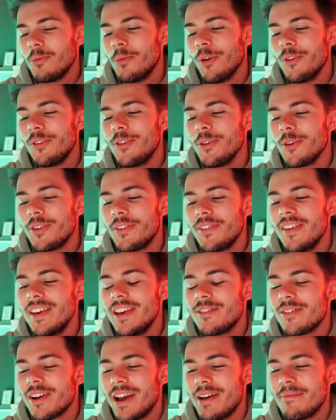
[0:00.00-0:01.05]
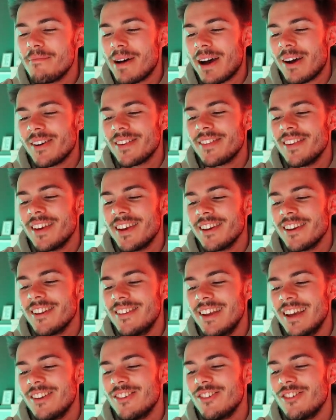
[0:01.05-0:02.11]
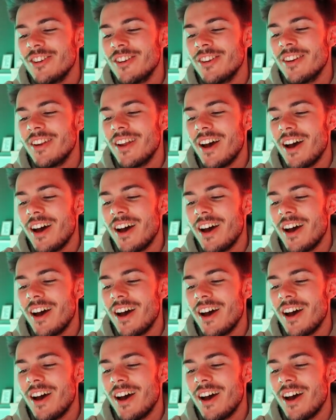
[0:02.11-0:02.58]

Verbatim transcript: What's your secret embarrassing addiction?